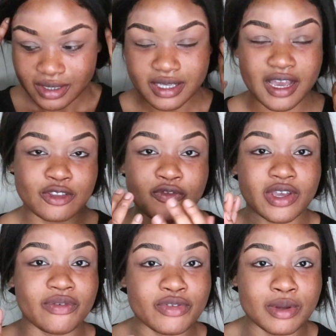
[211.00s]
Yeah, I don't
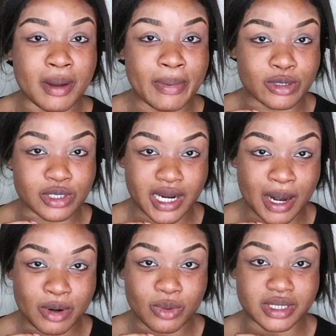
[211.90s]
think I've ever done my brows on
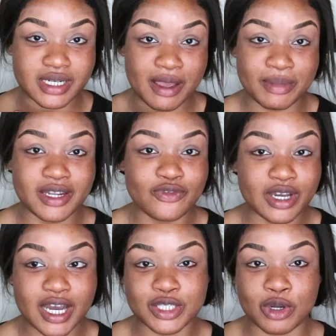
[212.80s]
camera one day. I mean, if
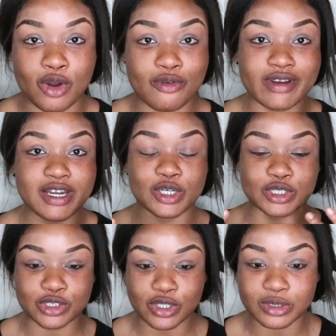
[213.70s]
you guys are really
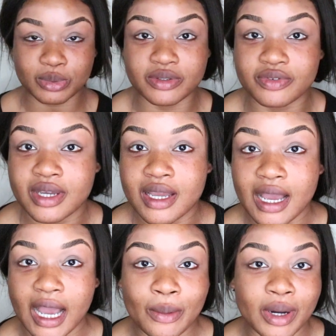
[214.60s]
concerned with
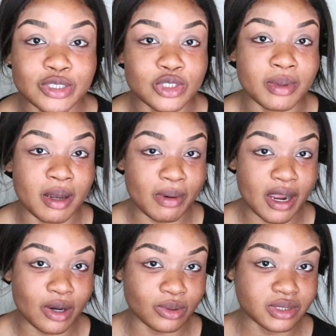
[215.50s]
how I do my
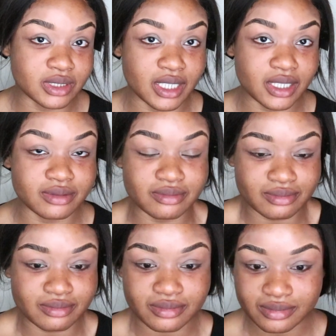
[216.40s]
brows,
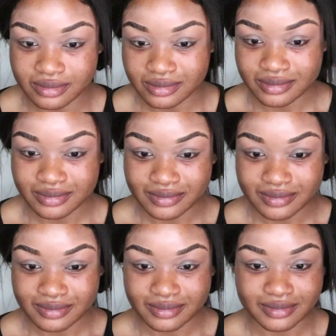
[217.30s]
then
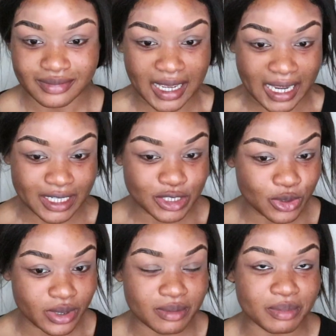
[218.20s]
I can
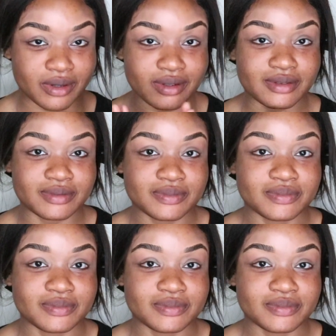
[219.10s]
do it. But